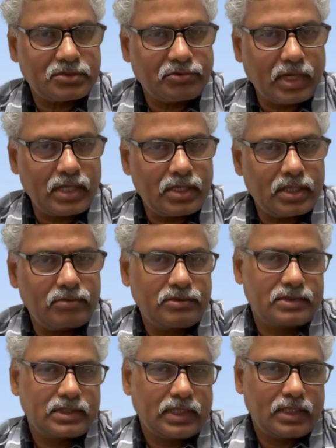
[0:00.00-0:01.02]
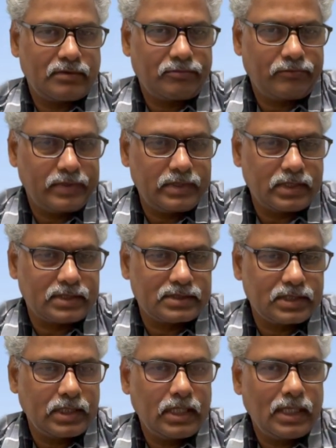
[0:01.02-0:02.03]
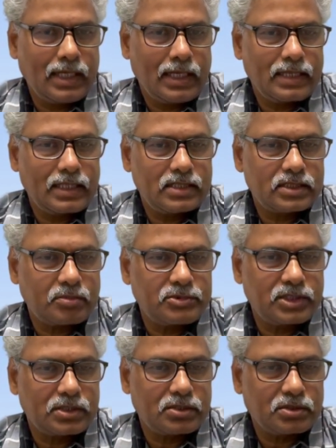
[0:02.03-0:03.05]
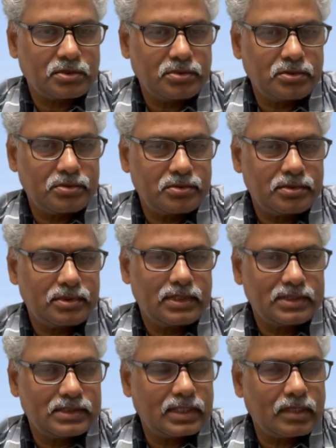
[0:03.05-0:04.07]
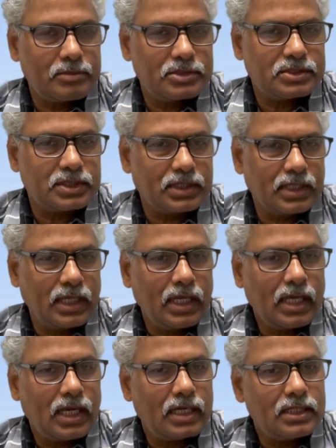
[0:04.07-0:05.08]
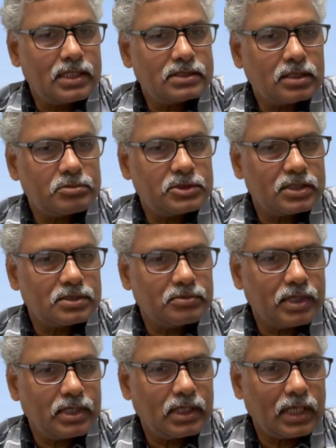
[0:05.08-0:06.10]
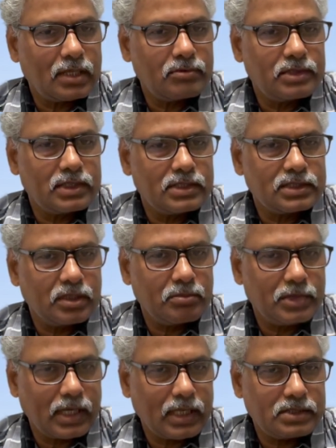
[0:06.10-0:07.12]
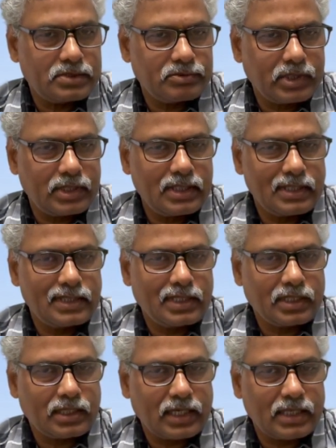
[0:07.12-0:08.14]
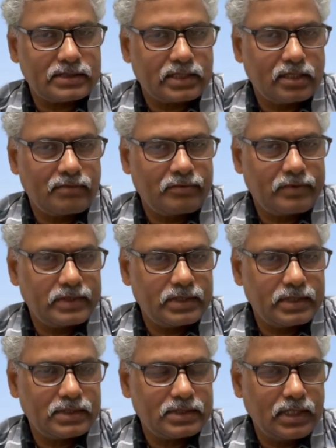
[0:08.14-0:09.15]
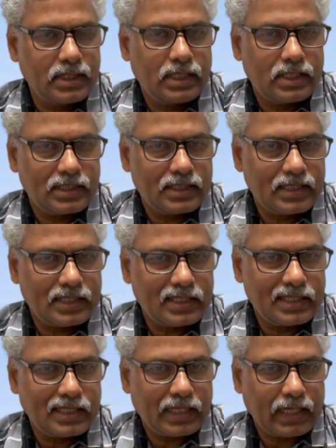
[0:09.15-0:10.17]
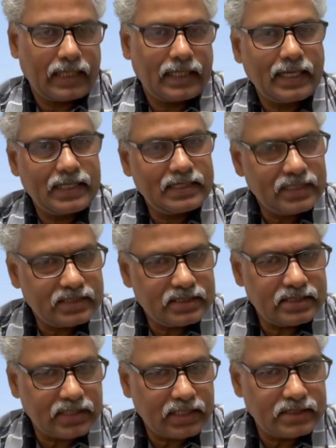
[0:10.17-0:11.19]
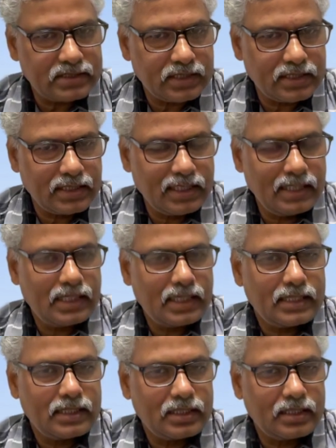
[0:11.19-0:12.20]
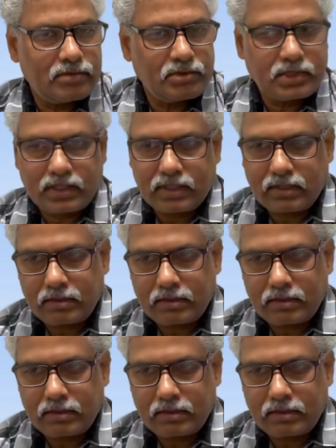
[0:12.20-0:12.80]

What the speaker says: 1 we say physics, and then subject 2 is chemistry. Under subject 1, like we can say branch 1 and then classical physics, and then again there is a section, and then we can